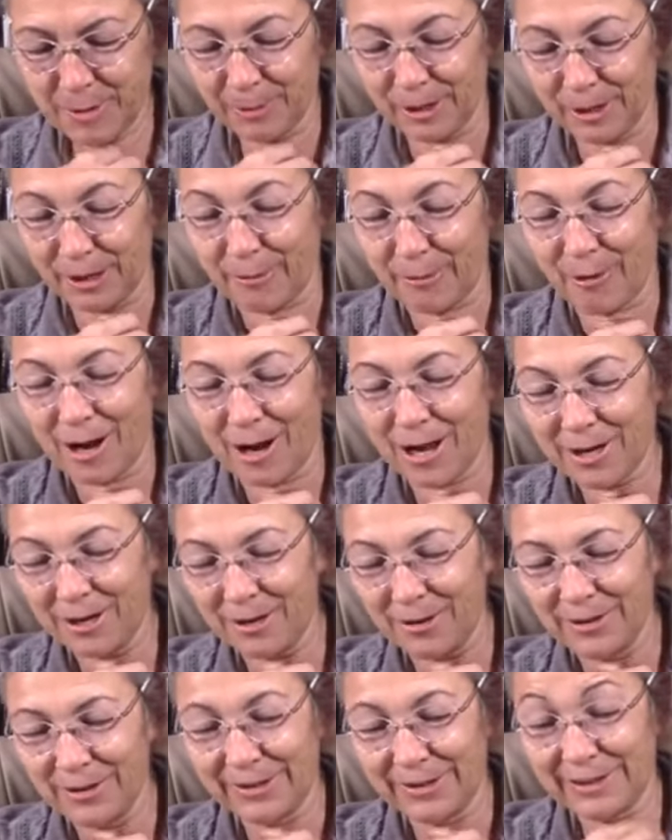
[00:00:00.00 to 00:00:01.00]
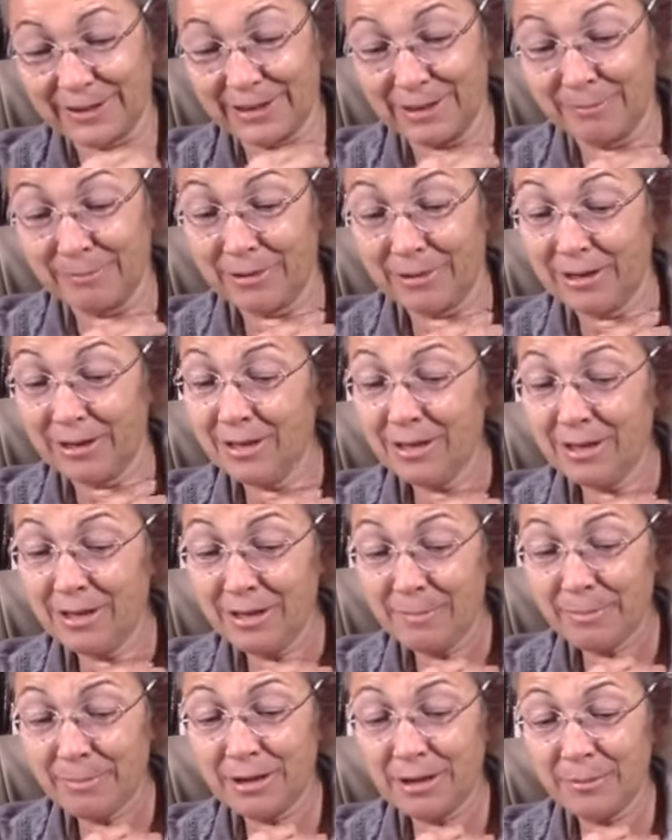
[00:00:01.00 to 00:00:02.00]
like Rodney all the time.
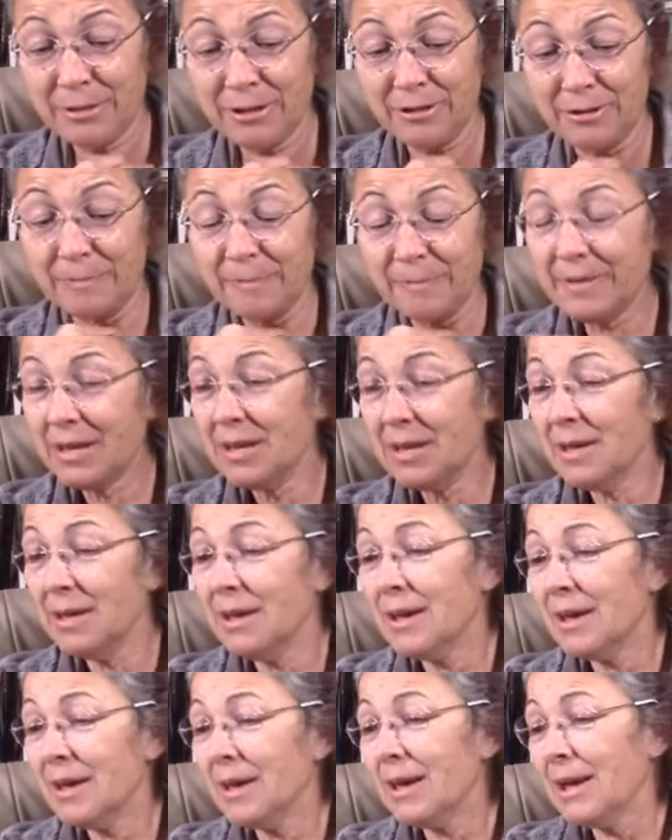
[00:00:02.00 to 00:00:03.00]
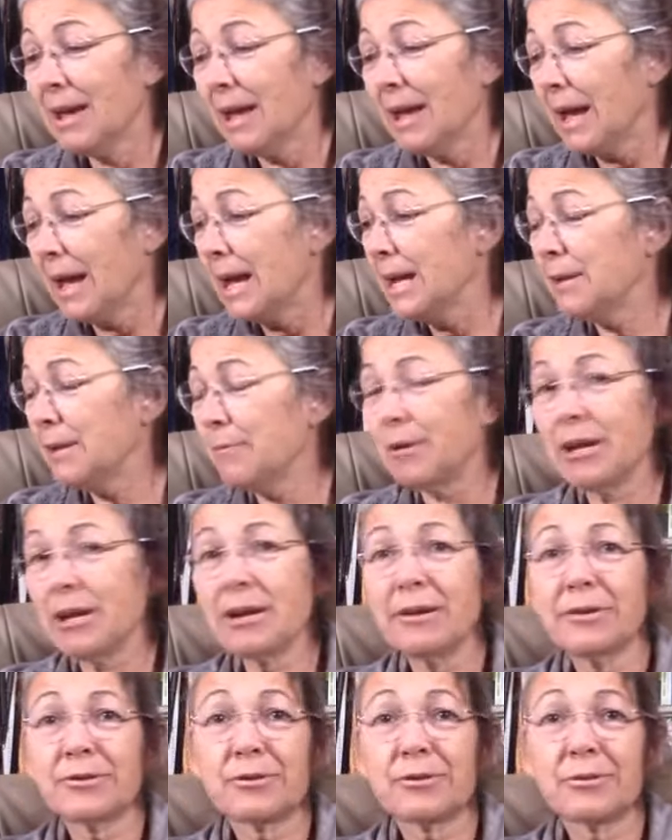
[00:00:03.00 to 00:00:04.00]
I probably do. Anyway,
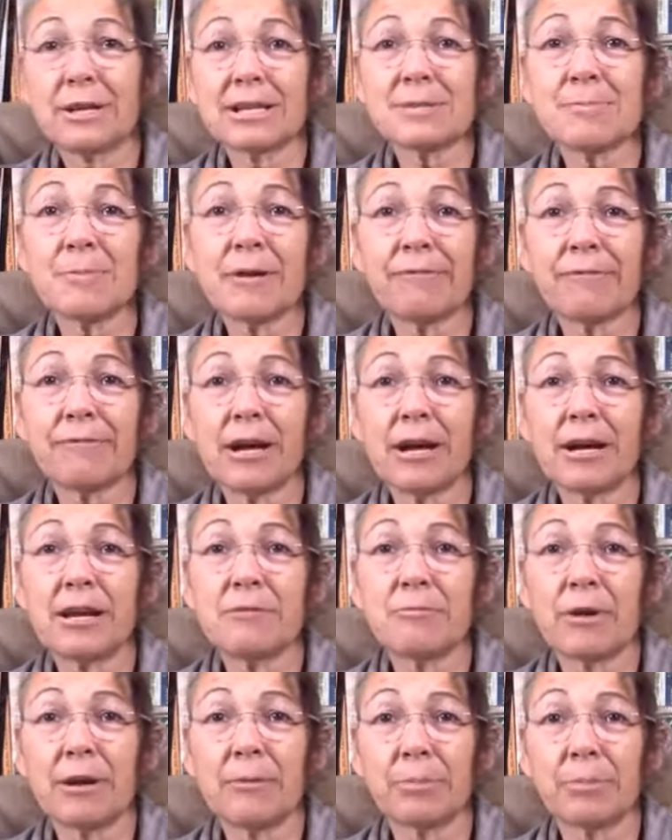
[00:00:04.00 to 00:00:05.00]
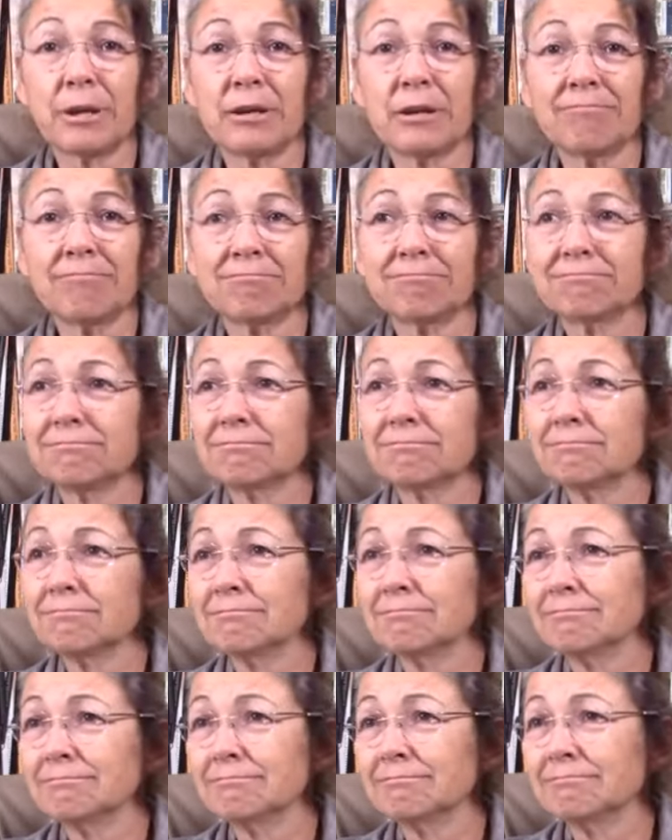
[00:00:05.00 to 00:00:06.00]
so that's my Friday rambling.
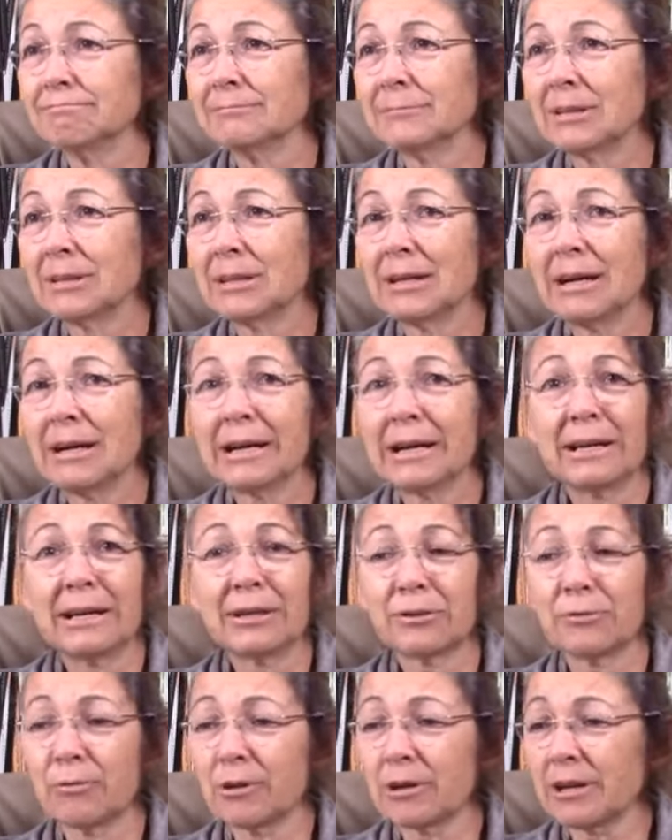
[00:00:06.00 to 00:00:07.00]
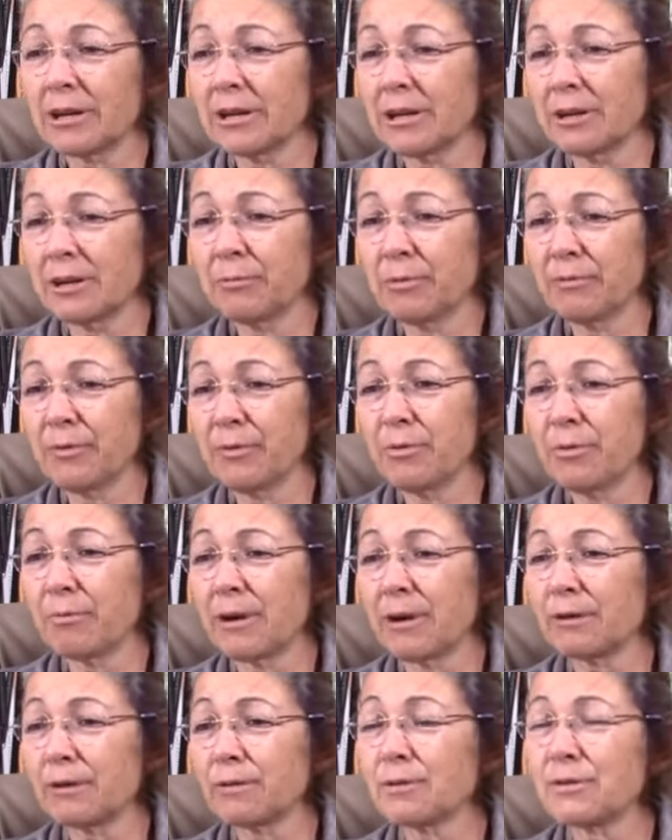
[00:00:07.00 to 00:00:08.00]
I got to get to work. I got to review the
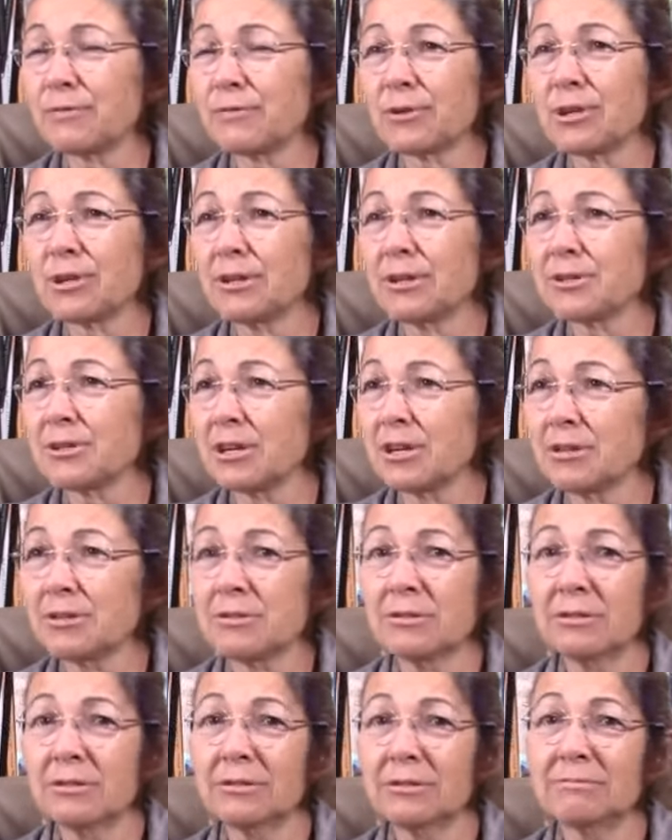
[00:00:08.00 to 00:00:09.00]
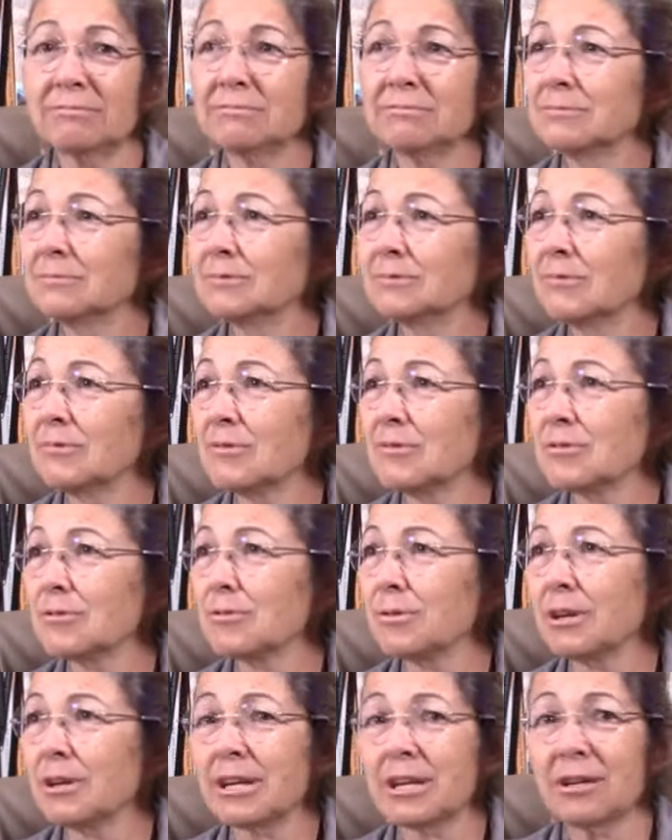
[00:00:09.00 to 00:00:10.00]
records for today's consult so
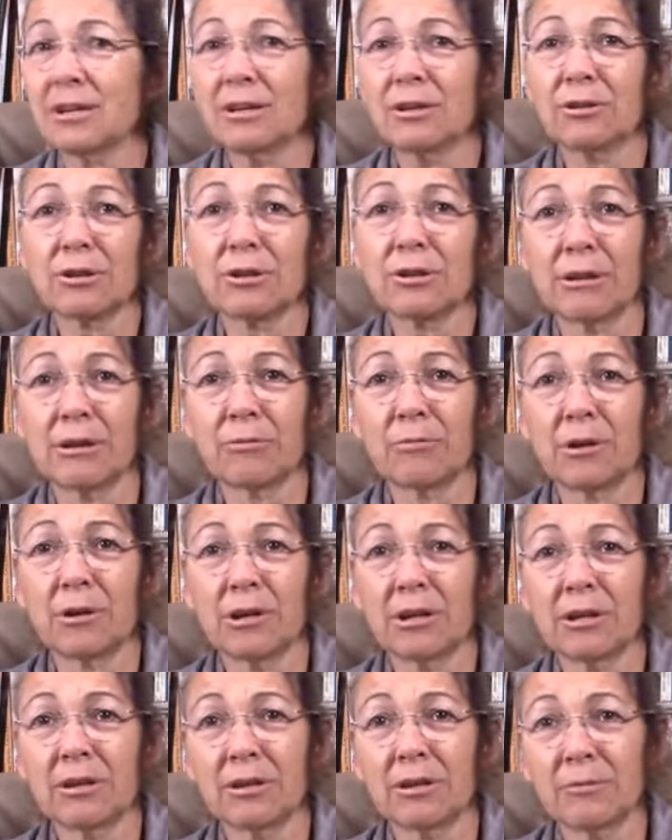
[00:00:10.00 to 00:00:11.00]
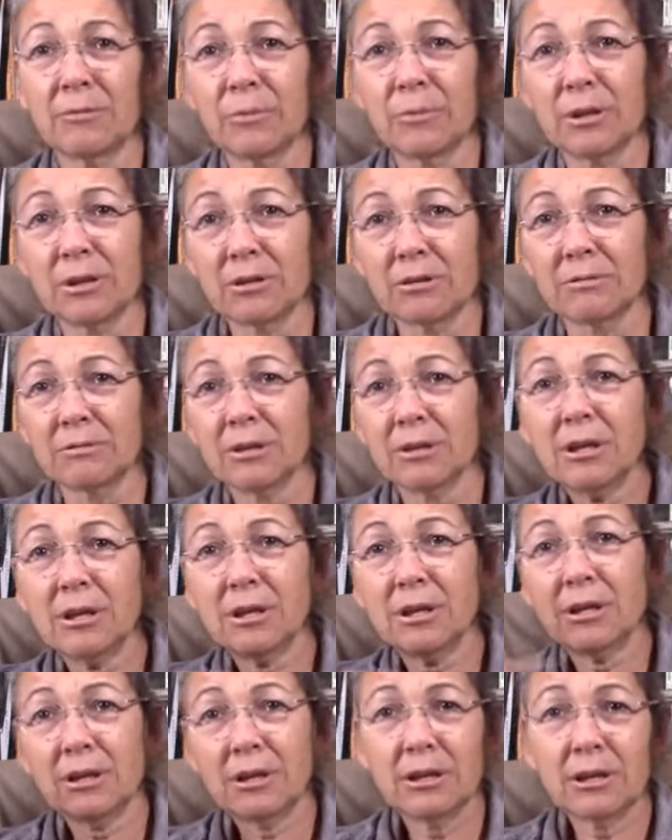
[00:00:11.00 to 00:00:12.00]
that I can hit the ground running and then we can
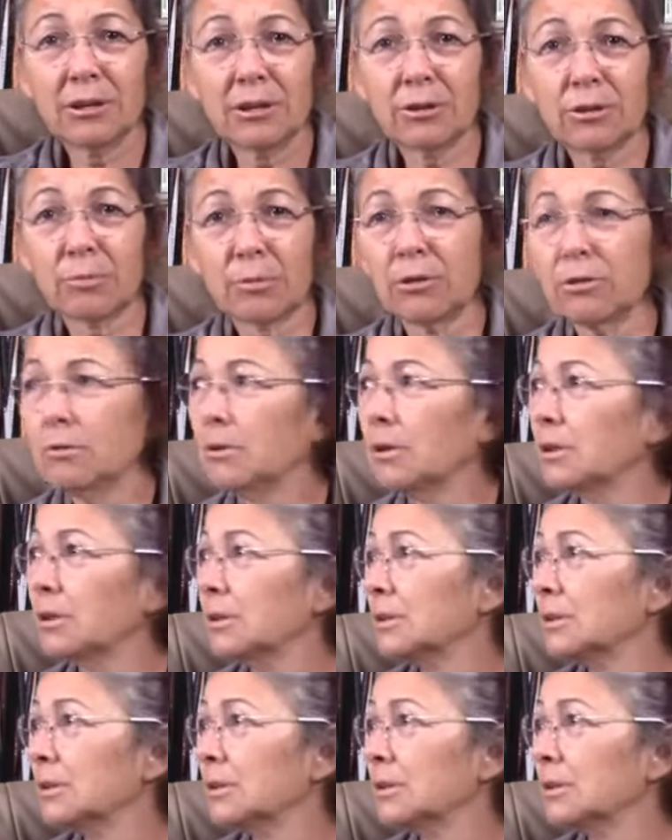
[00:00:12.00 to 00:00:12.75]
hit the road.